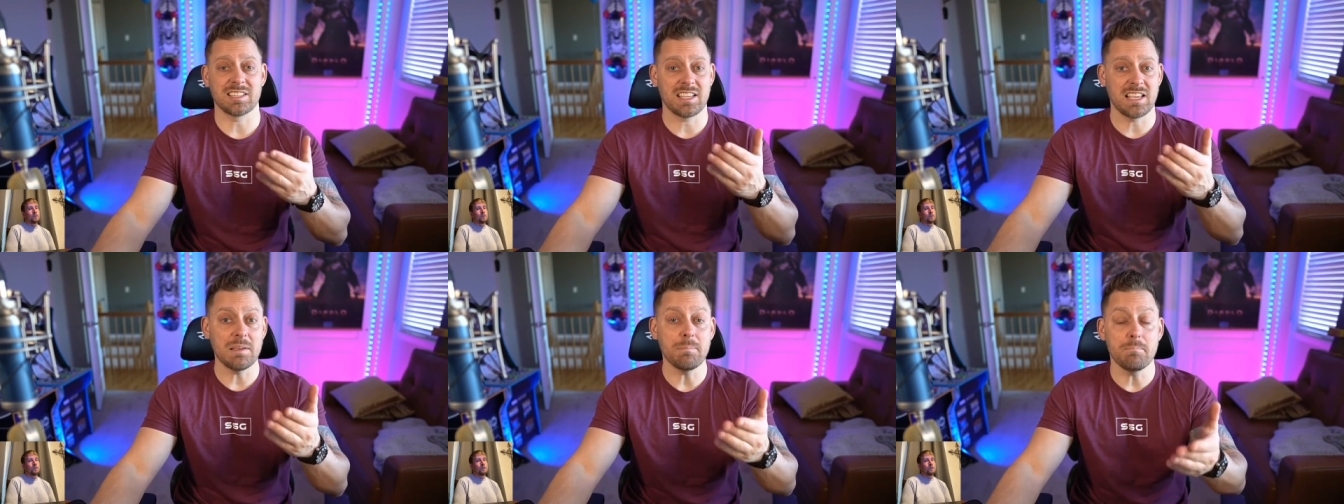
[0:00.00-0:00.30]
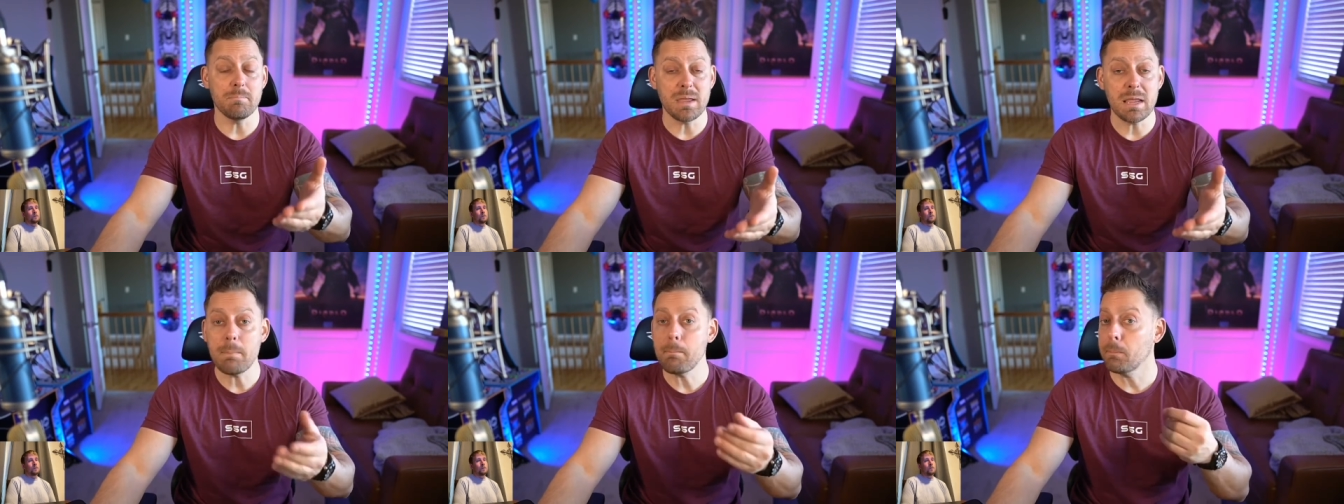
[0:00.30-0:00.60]
to
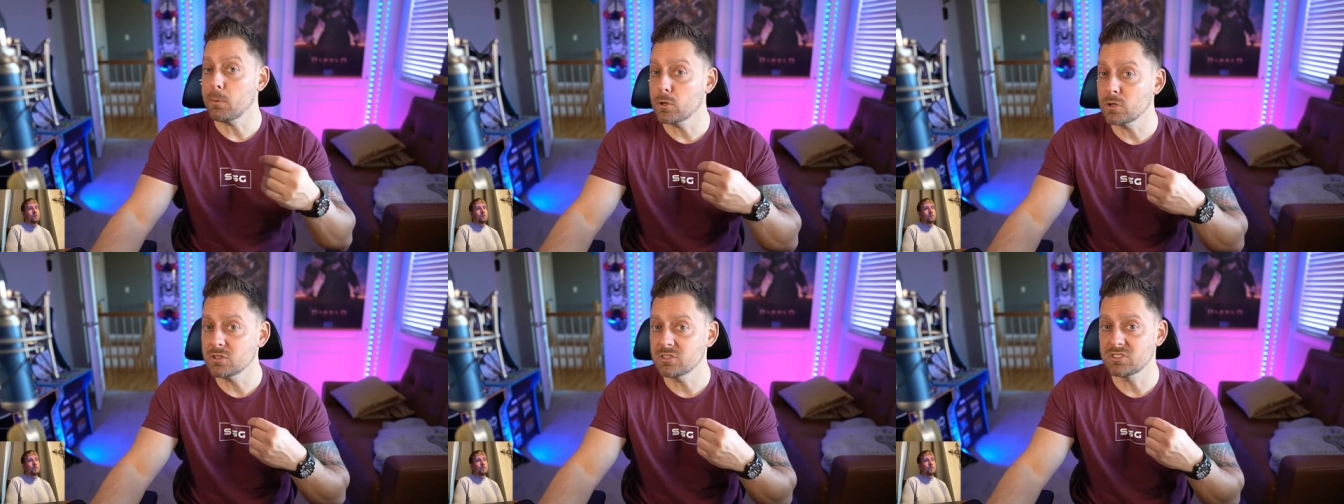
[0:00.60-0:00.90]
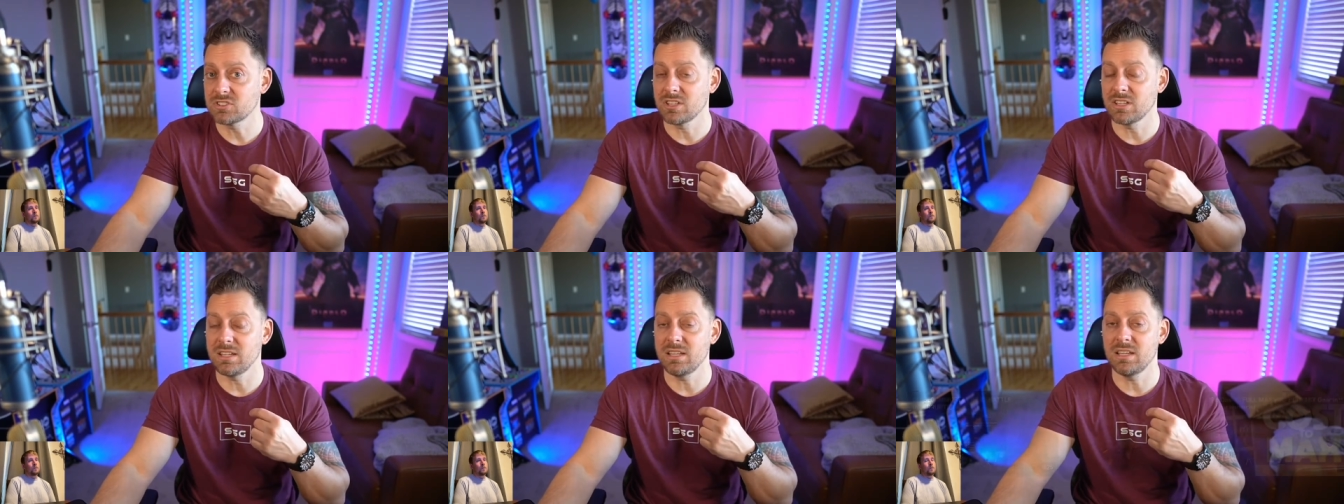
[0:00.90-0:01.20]
keep me
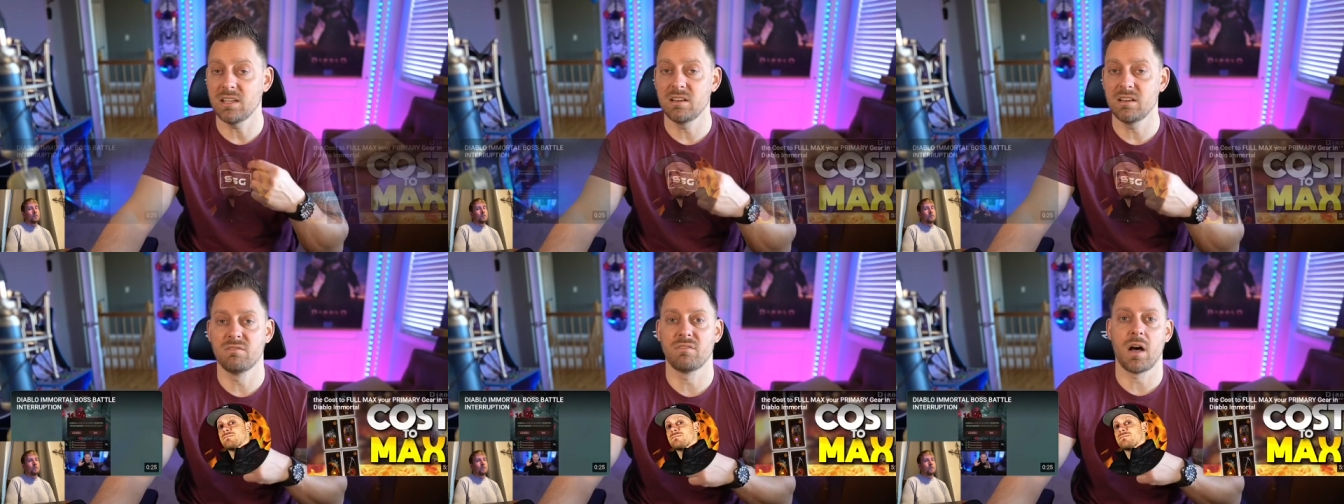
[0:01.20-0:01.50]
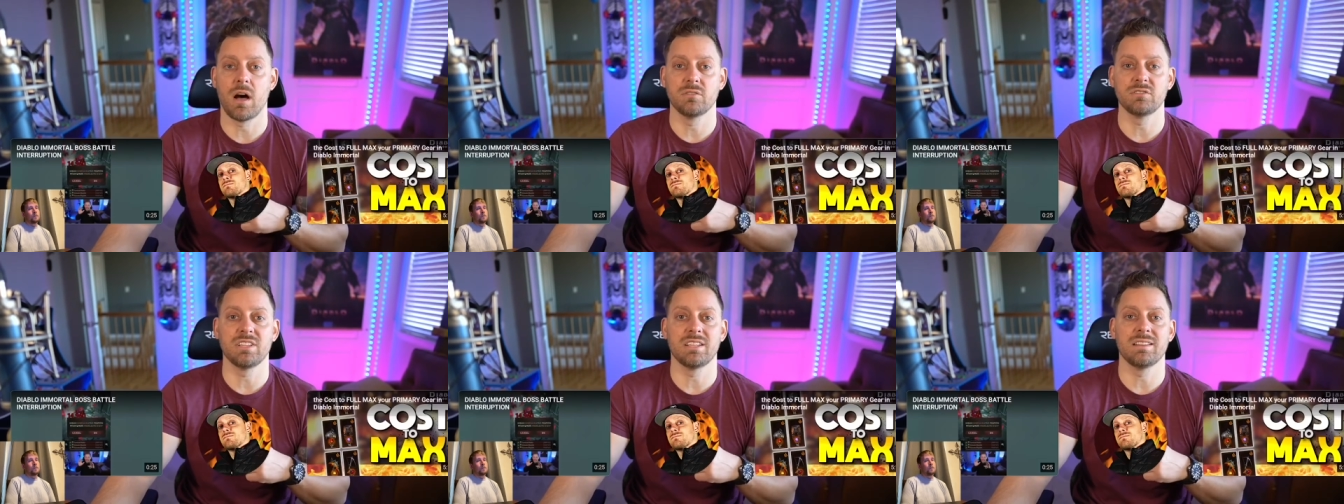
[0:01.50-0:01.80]
personally
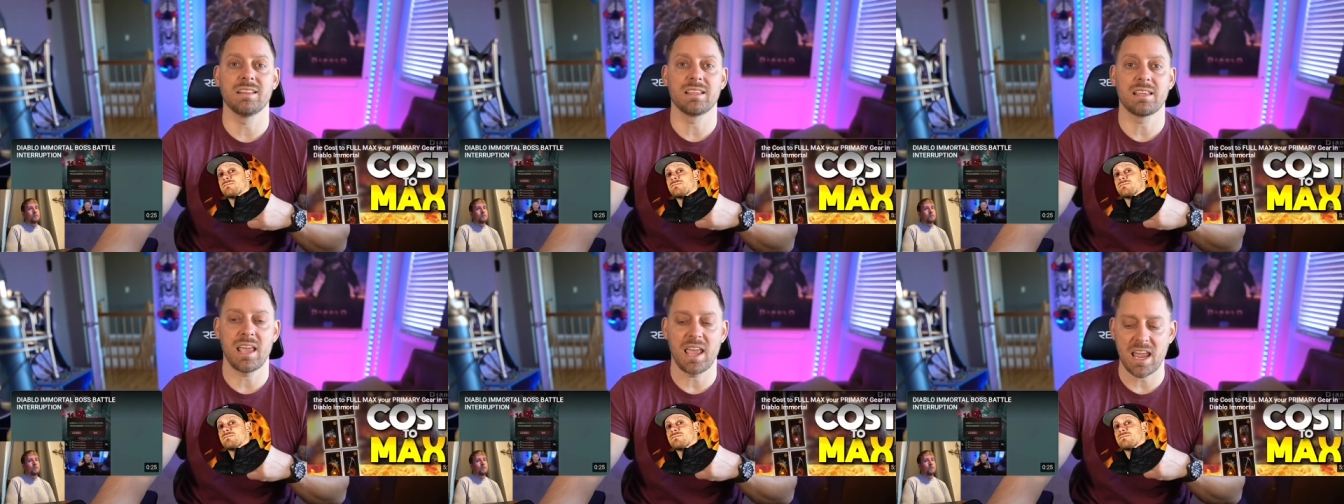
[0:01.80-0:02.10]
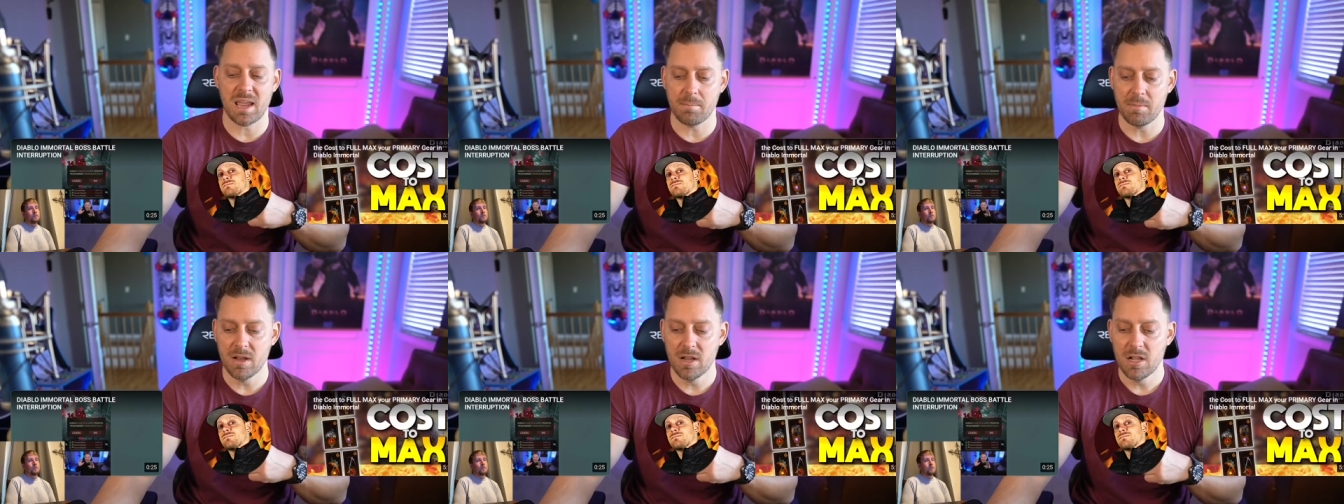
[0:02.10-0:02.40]
involved in the
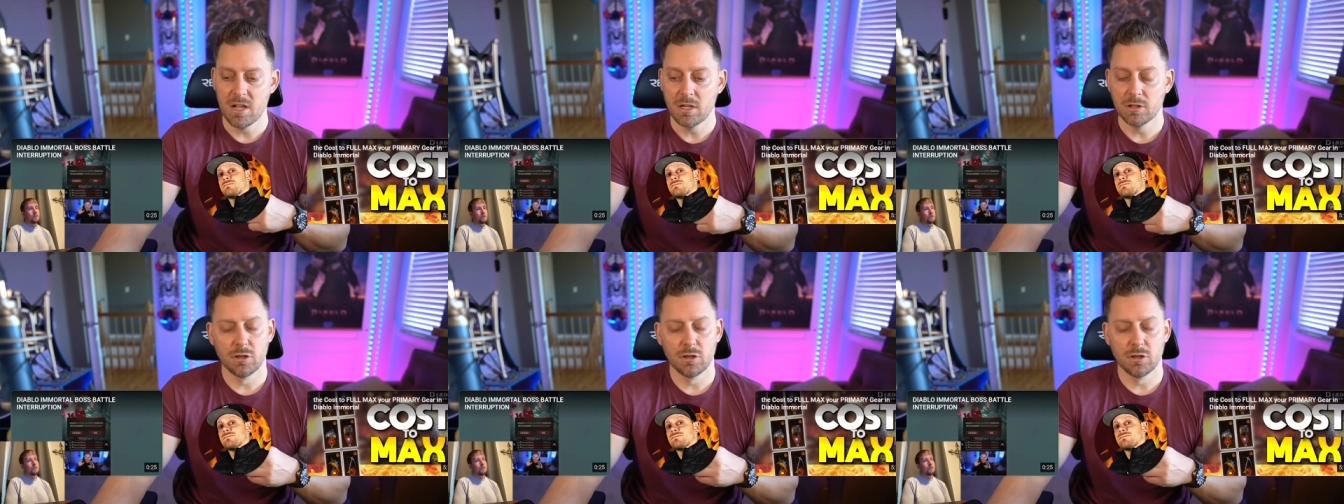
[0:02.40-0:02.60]
game.